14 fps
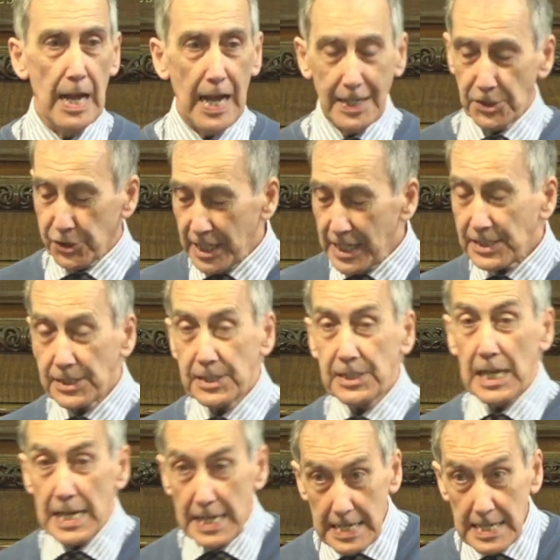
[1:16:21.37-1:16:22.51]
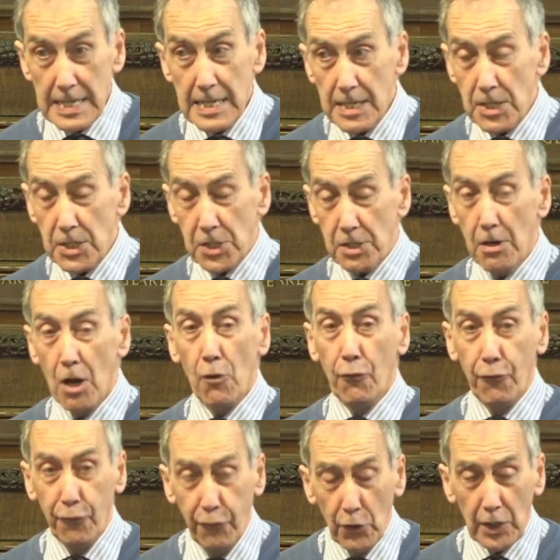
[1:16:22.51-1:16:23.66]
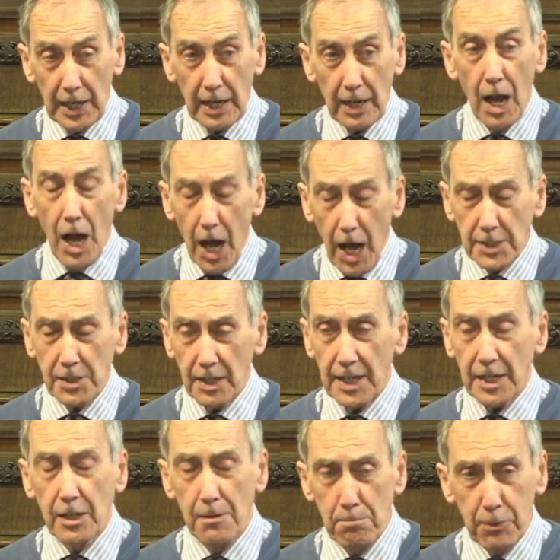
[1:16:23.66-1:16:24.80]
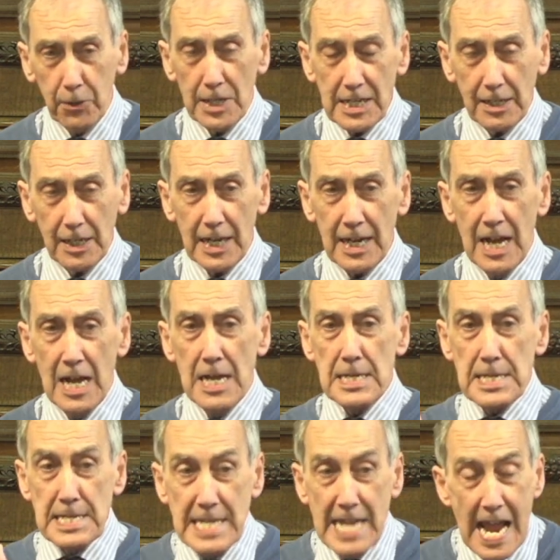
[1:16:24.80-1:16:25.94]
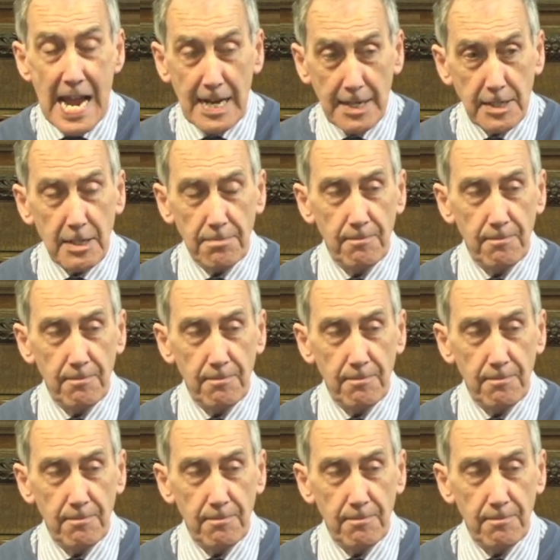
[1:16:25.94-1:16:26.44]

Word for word: And Jesus is fully, utterly, completely dead.